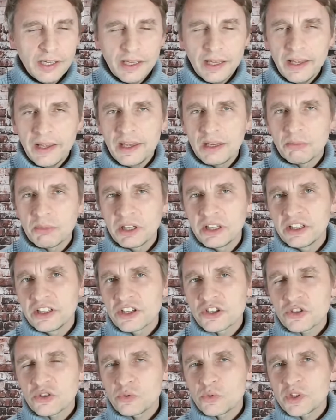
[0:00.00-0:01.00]
And my
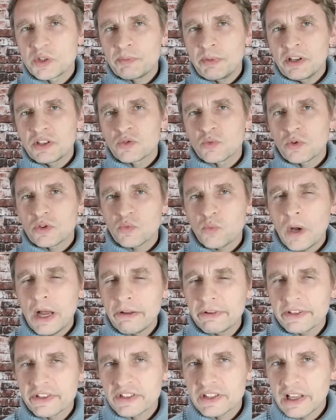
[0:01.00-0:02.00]
initial response was, wow,
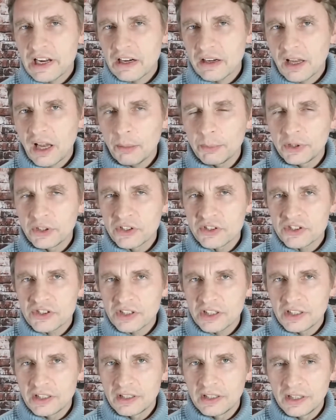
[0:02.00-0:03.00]
there's a lot of communists
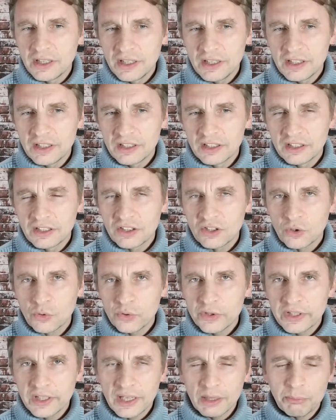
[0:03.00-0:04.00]
in
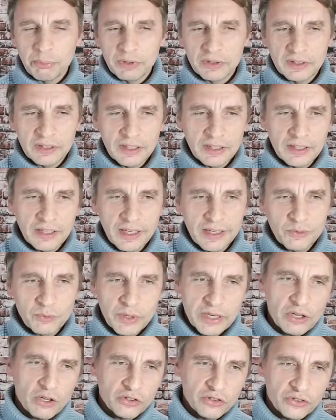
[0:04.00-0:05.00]
Korea. But then I
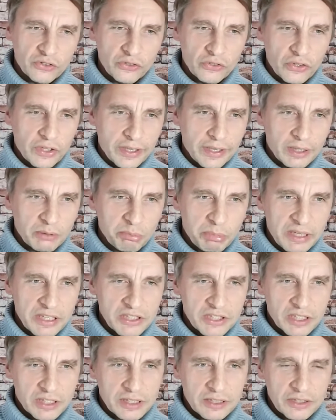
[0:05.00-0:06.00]
read on, and
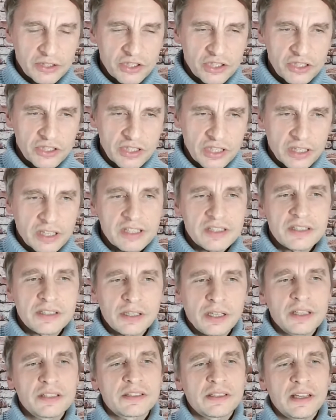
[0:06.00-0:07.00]
basically Shinsegae
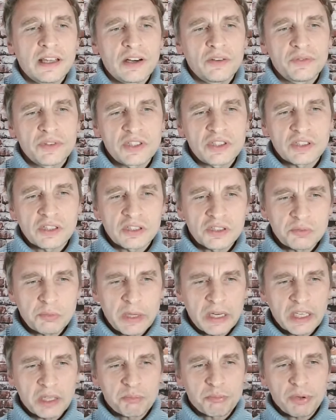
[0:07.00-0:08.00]
sells a lot of its
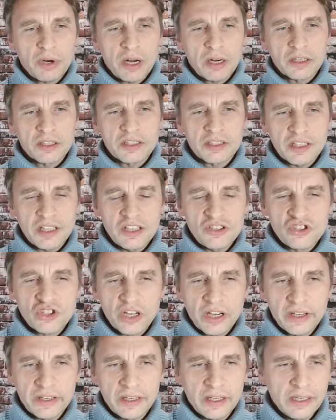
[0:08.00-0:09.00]
cosmetic products in
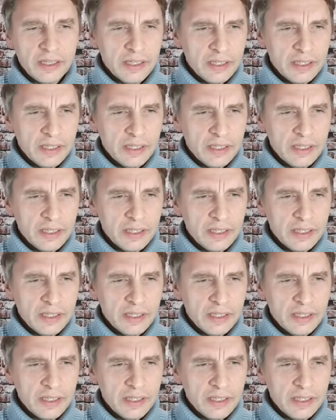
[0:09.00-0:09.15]
China.